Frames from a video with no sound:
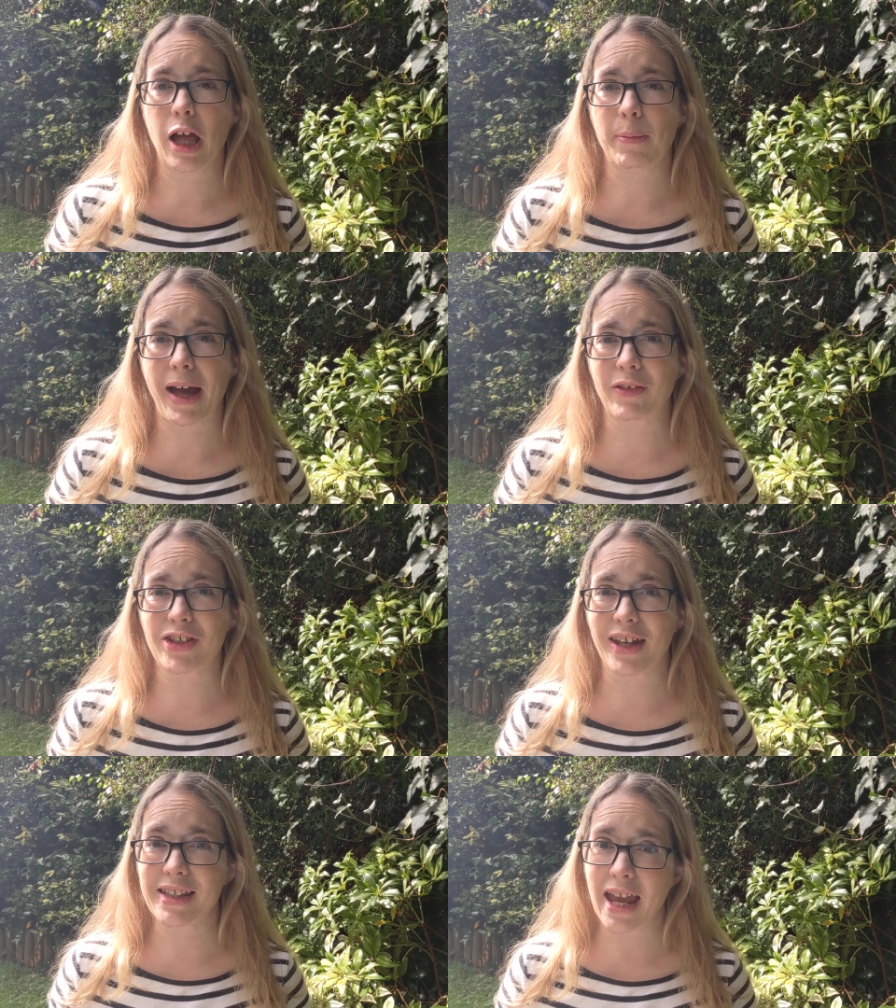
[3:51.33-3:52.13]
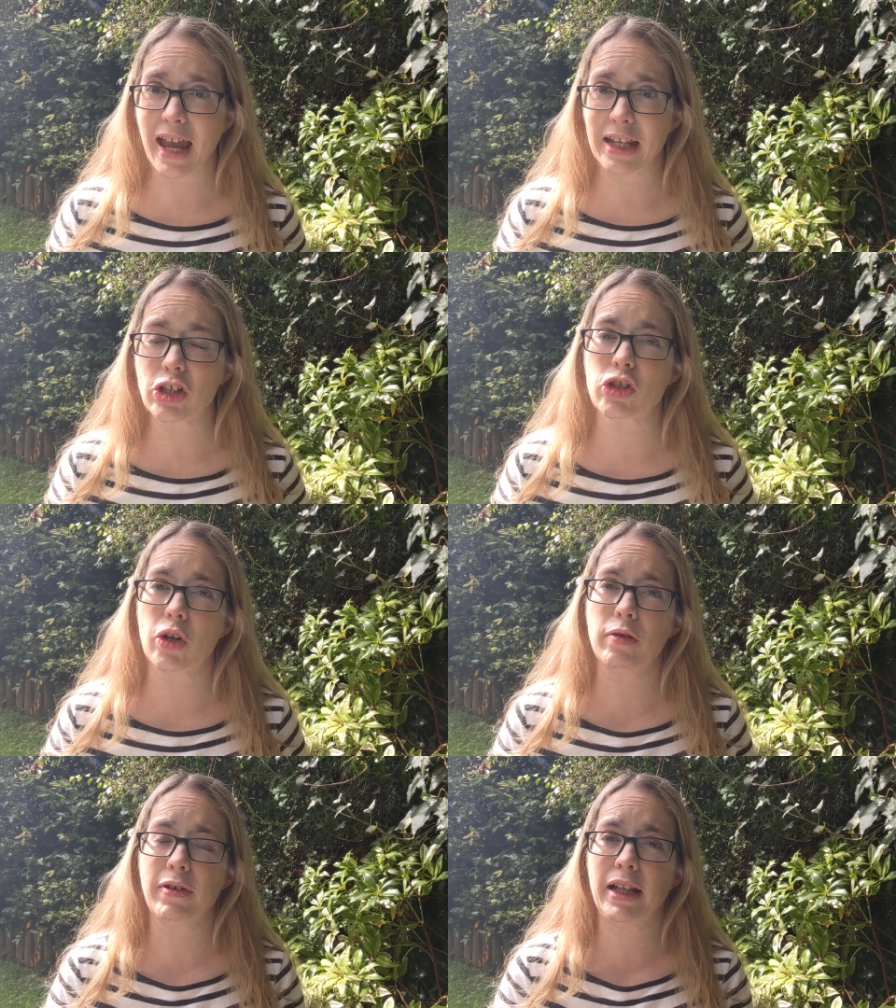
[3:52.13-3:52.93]
amount to attend.
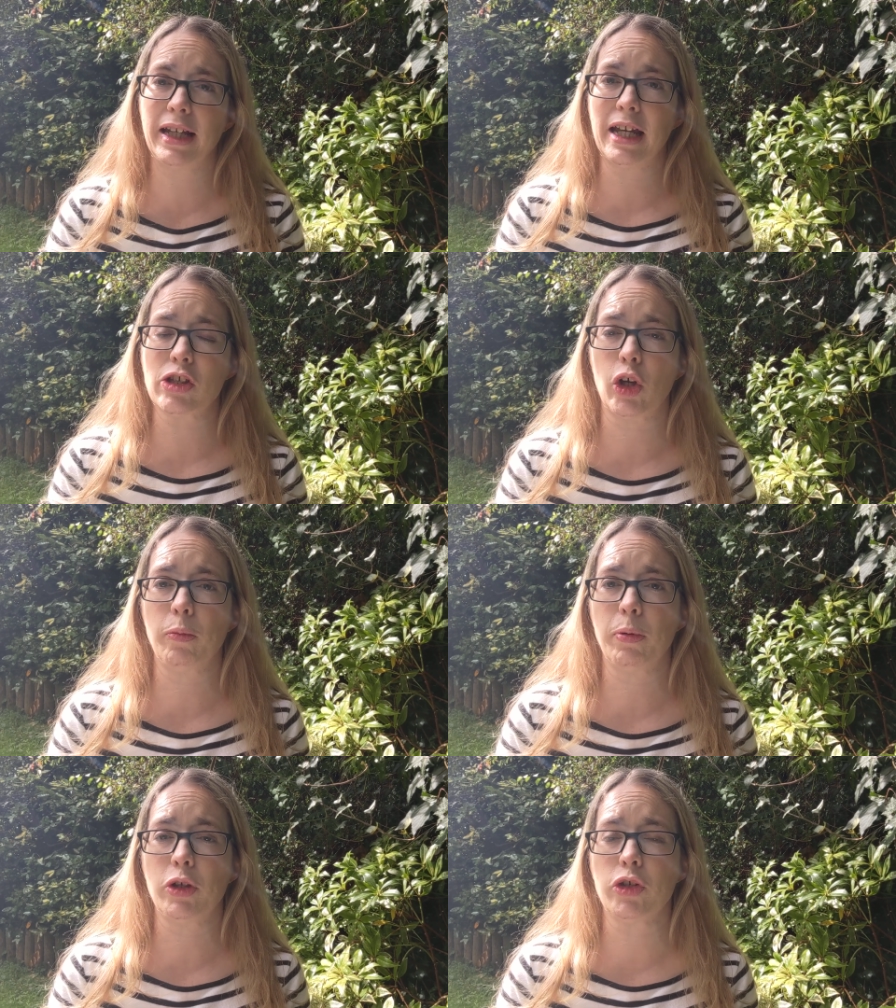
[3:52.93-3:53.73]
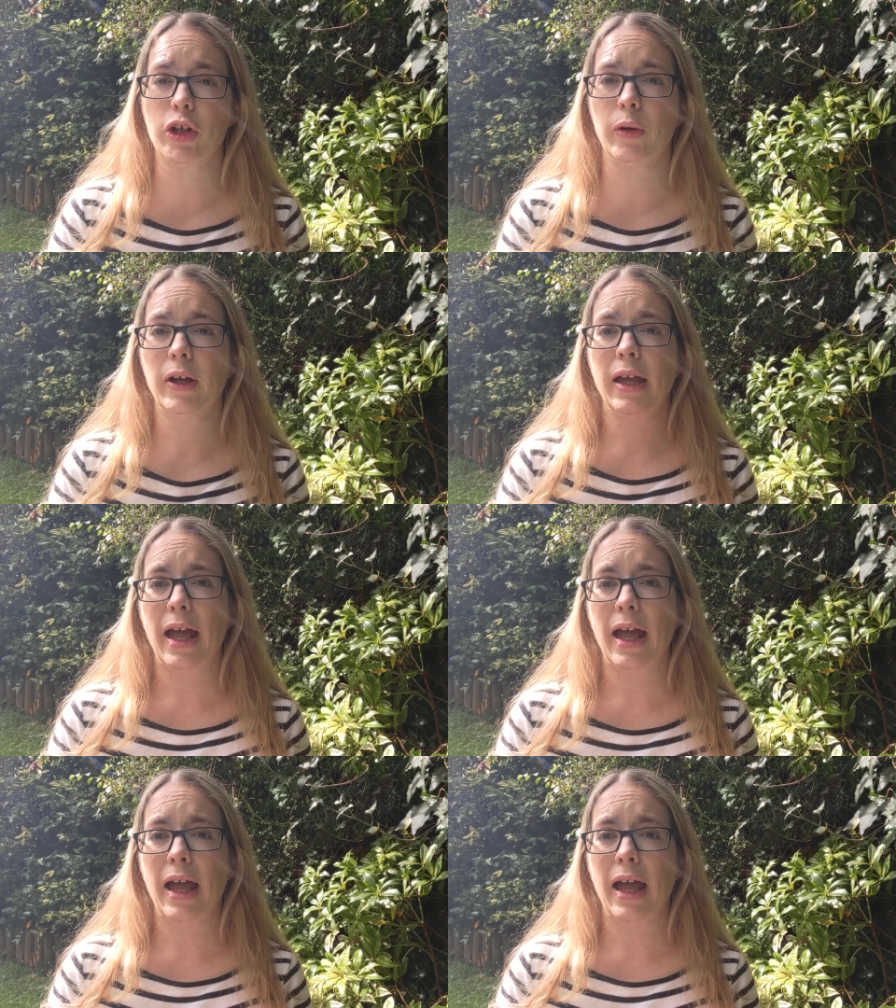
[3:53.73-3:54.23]
So it really is open to